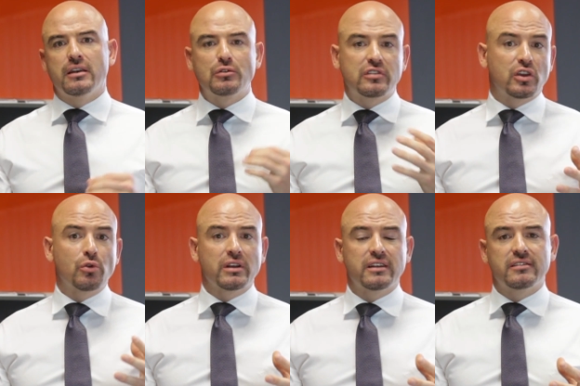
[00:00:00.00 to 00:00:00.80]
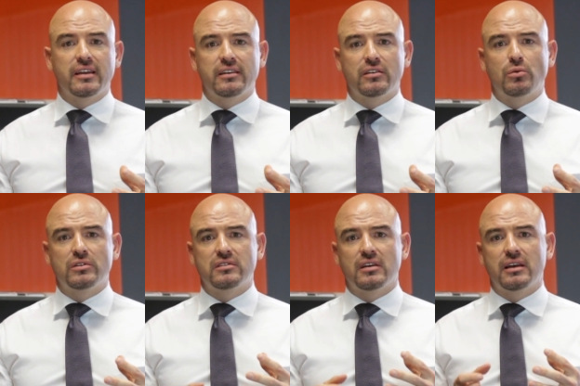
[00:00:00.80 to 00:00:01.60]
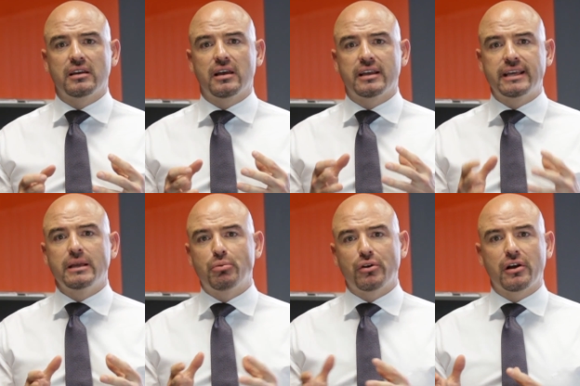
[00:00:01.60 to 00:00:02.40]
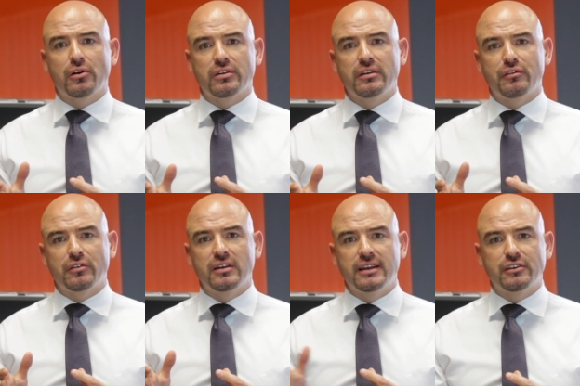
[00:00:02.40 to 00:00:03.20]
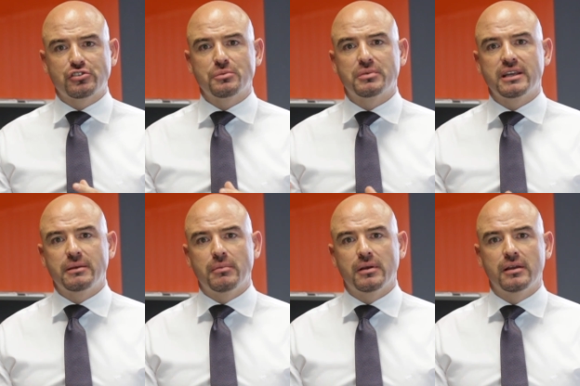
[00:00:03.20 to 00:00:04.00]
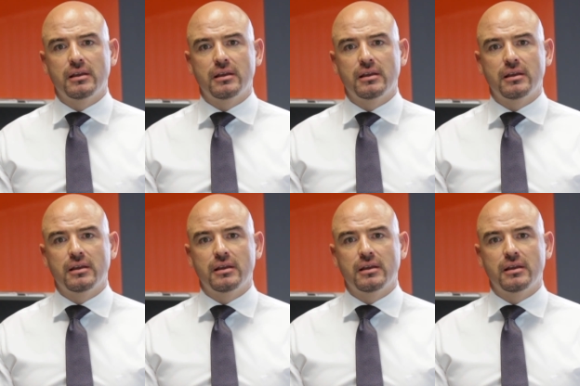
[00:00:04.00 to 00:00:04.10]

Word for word: Now securing this data was a, a key priority for the leadership team.